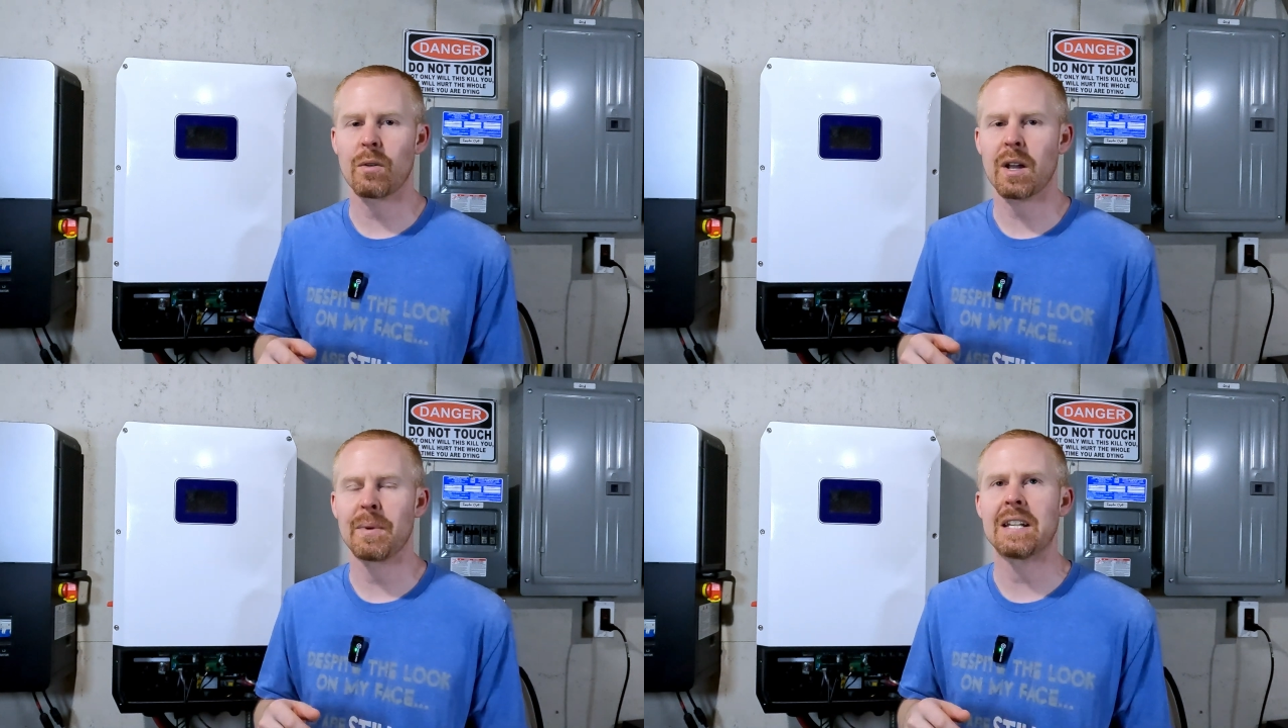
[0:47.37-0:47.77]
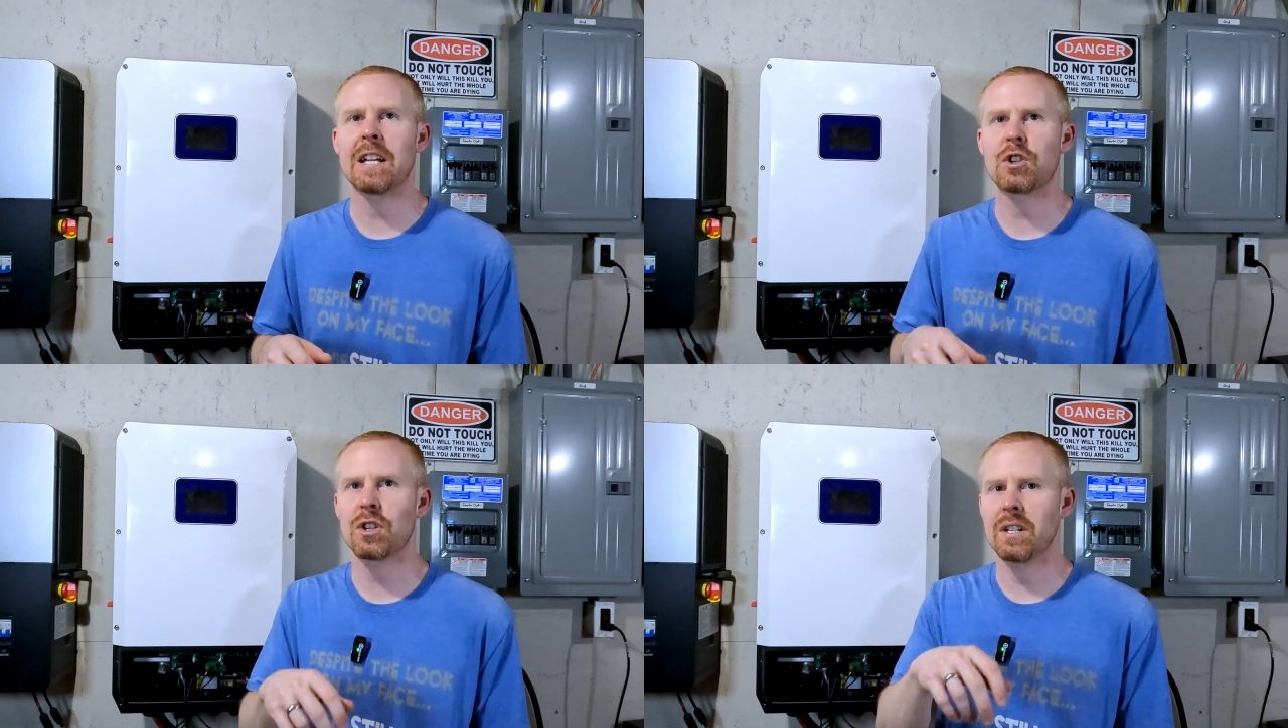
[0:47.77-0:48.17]

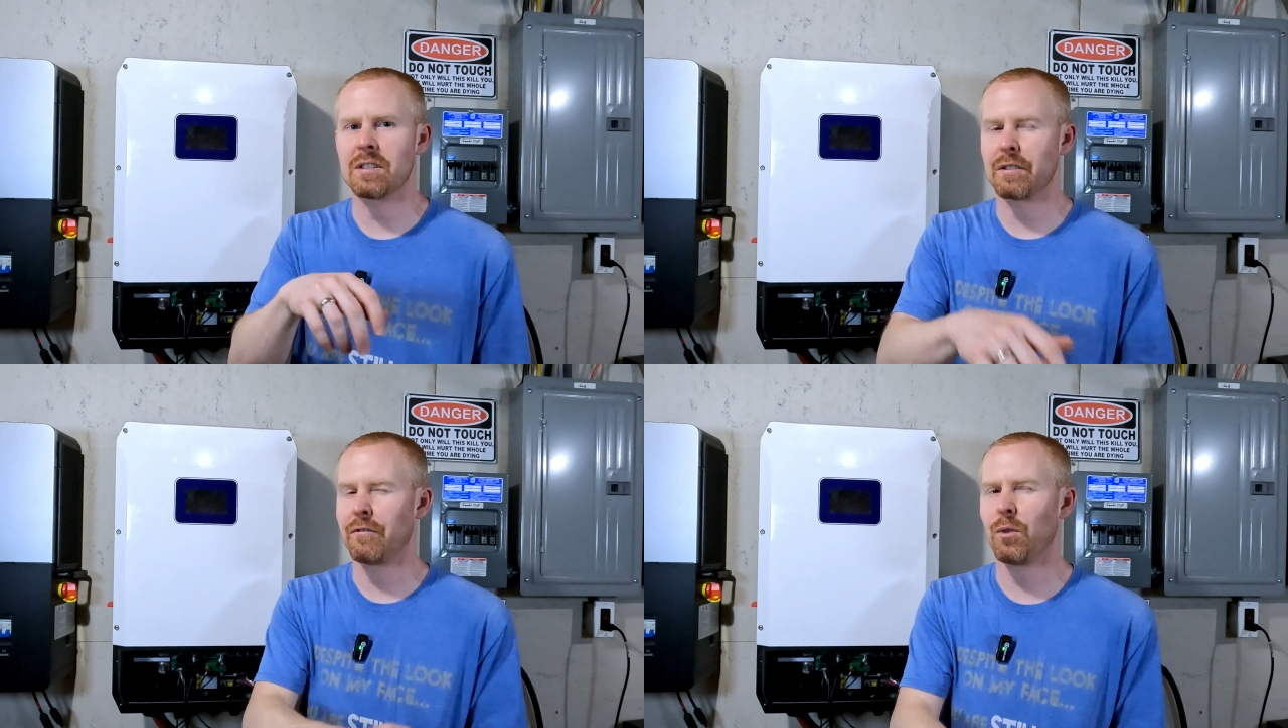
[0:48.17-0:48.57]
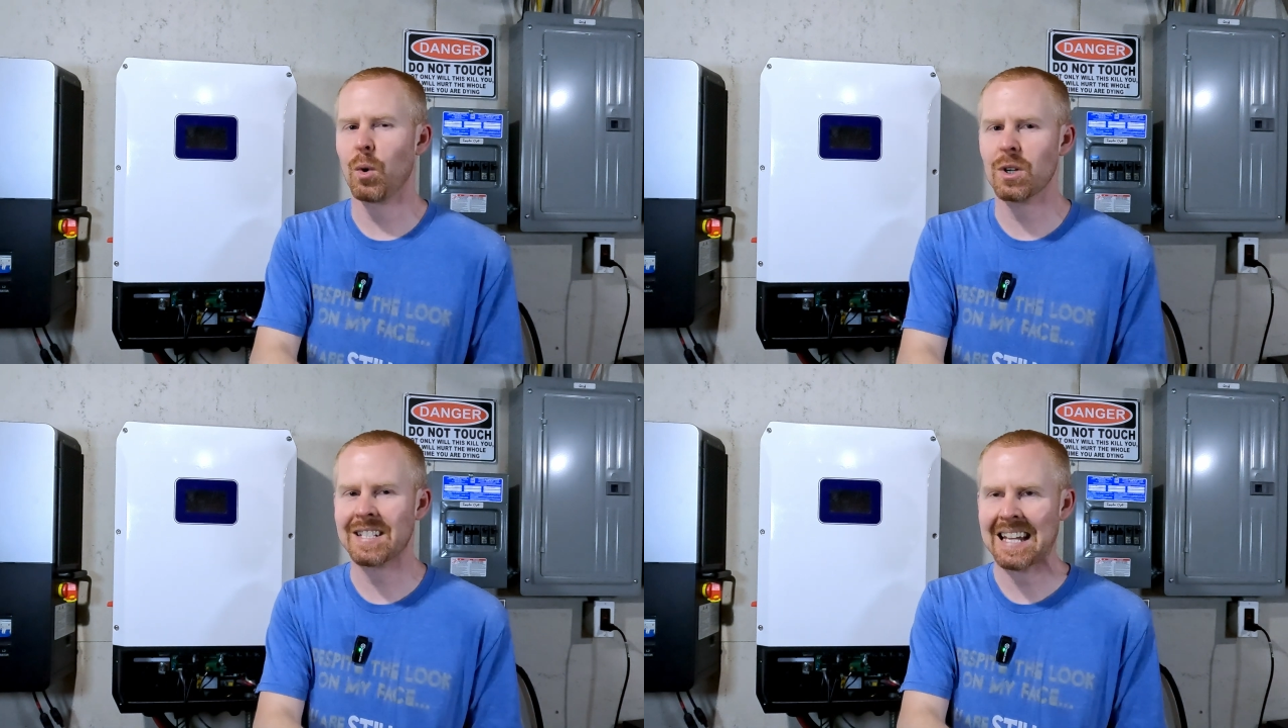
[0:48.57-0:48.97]
recommendation is a
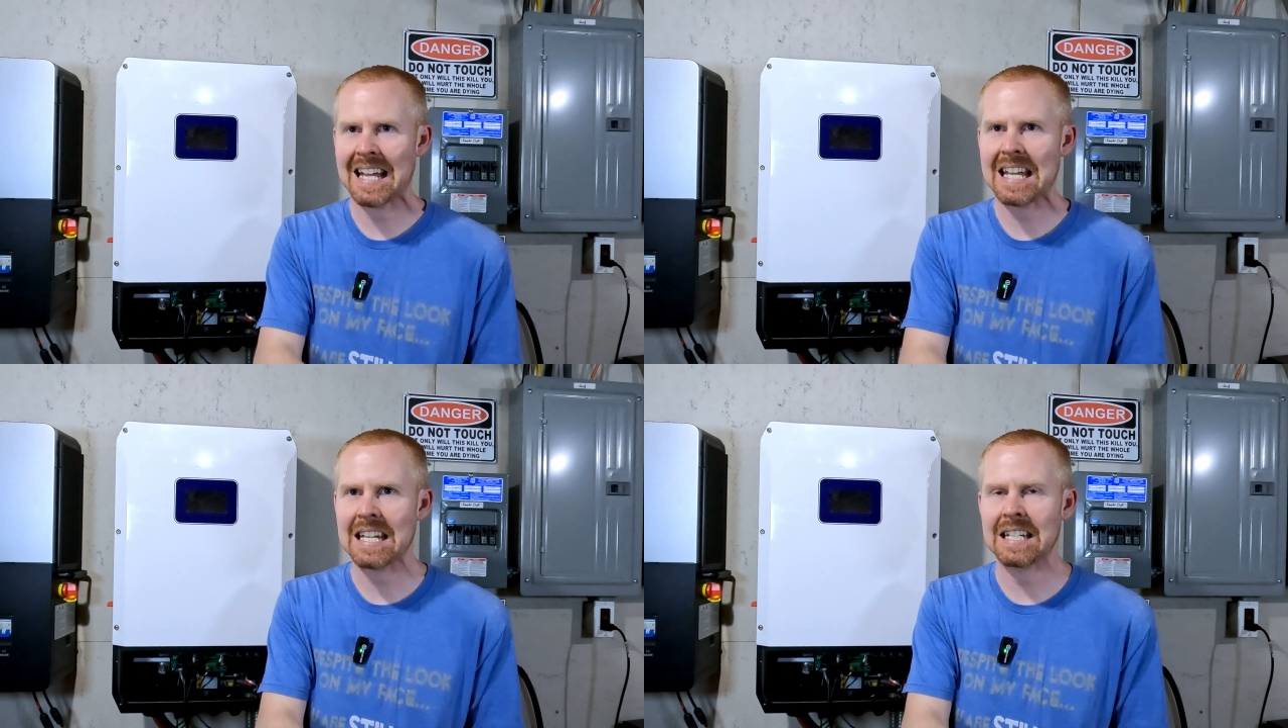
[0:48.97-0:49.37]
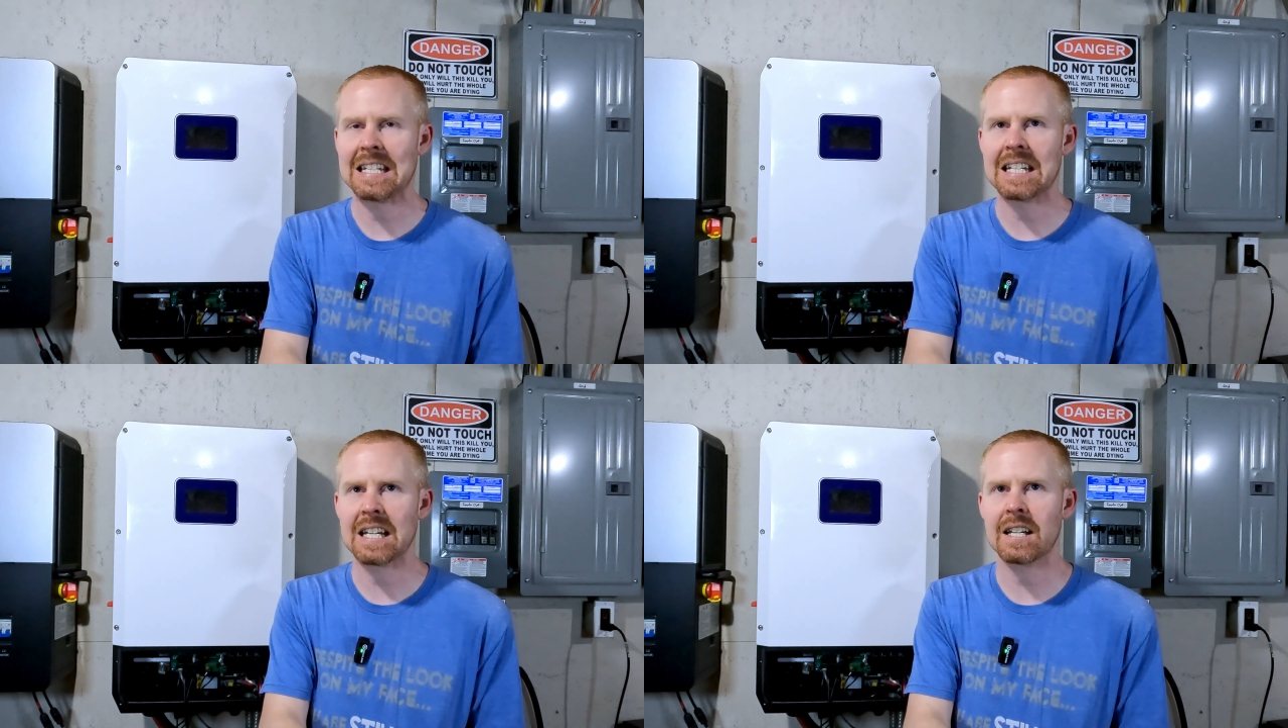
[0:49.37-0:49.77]
four to eight
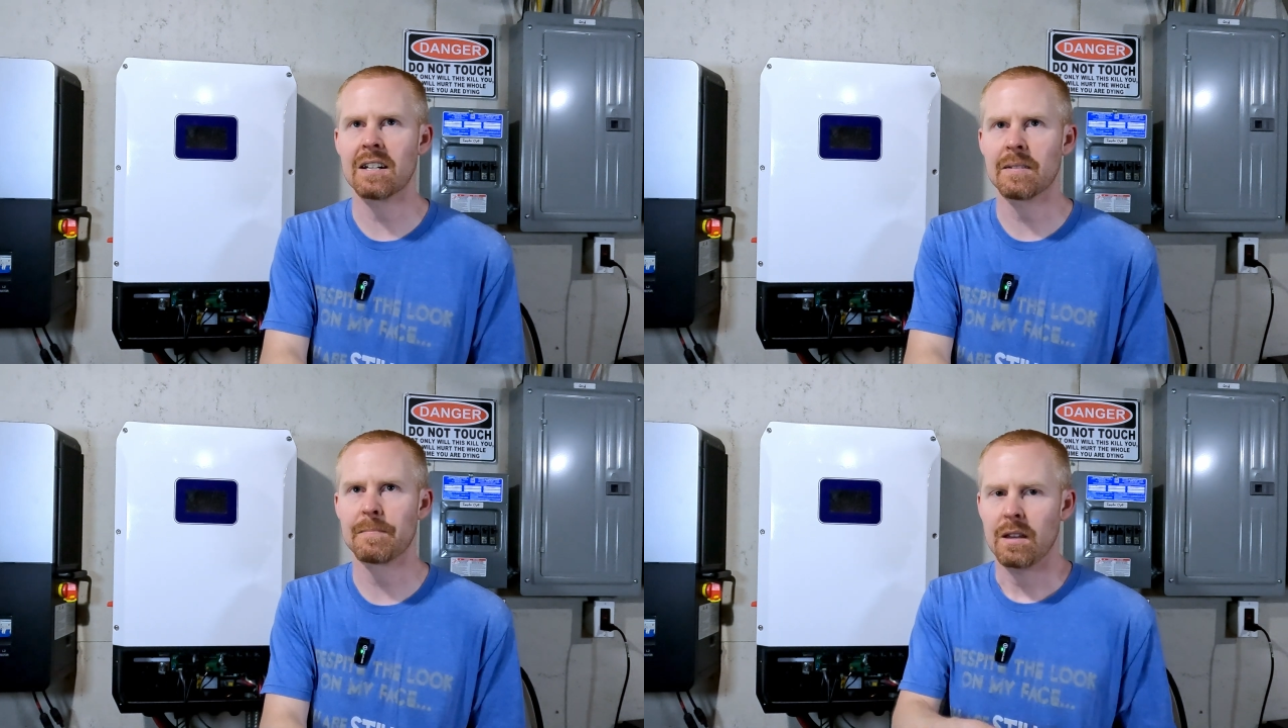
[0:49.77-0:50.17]
gig,